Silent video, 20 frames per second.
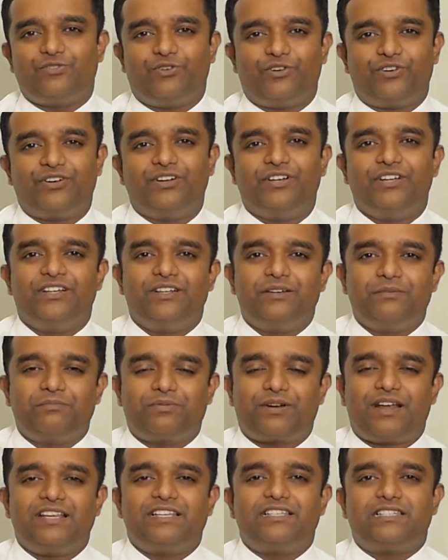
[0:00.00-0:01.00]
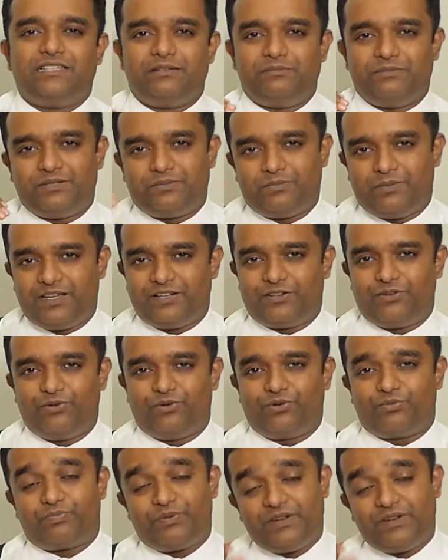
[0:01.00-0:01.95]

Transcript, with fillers: your price limit might go.